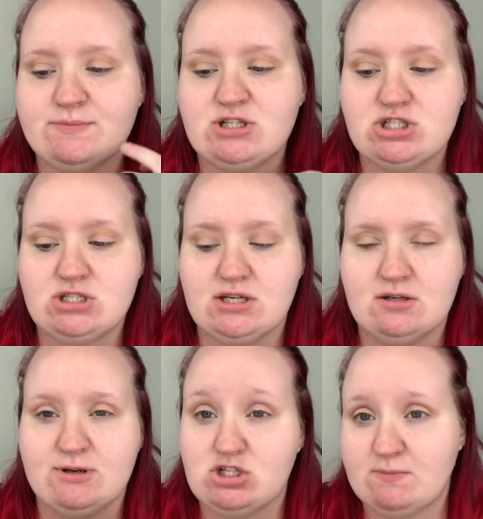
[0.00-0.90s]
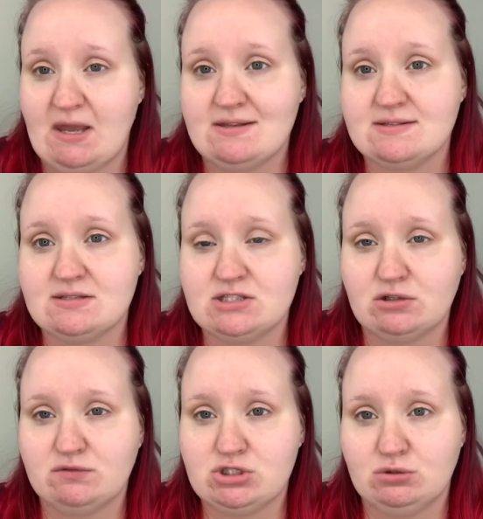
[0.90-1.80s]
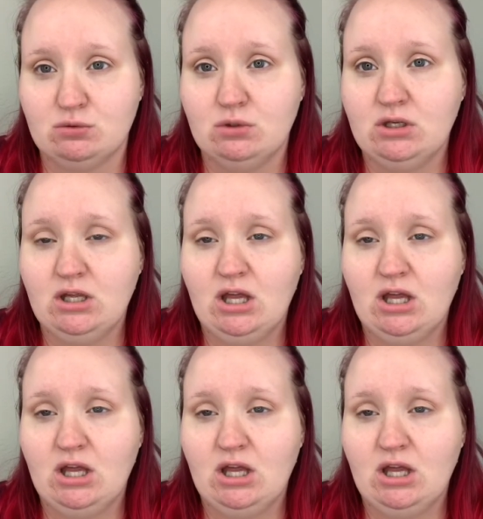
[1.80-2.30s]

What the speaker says: but she paints and stuff too,